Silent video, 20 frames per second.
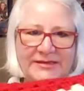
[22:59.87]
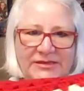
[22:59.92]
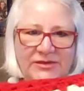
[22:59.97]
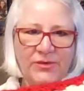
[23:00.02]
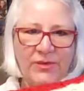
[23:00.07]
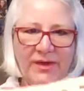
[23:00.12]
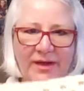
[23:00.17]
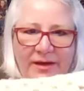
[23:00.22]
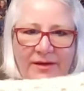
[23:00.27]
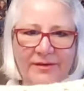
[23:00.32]

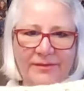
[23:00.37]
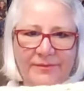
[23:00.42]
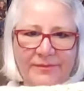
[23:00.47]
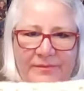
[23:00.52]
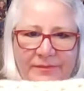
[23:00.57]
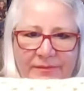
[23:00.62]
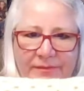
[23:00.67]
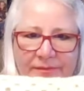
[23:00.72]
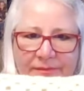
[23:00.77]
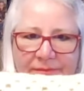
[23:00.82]
square.
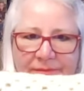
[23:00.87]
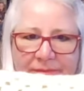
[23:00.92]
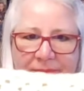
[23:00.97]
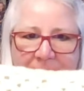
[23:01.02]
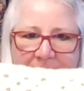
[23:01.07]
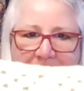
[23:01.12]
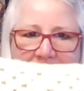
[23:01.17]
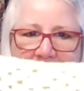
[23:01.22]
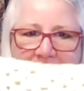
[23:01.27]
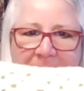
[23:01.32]

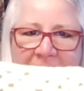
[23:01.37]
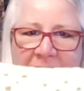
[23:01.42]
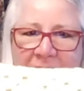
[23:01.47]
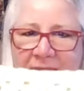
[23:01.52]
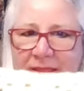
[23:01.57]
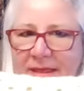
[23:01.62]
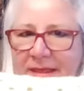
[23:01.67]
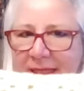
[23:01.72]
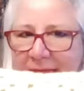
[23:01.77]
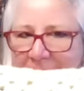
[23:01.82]

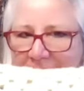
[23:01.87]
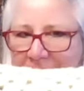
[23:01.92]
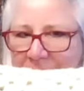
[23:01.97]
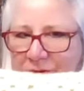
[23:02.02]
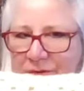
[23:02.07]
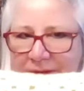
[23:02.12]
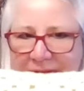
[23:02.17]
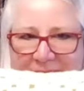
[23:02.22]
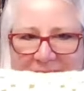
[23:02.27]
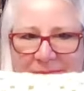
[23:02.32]
The
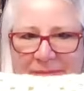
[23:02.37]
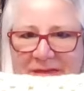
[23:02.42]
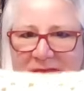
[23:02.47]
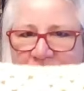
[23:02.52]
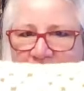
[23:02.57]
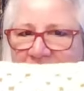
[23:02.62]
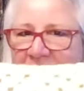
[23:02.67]
yellow is much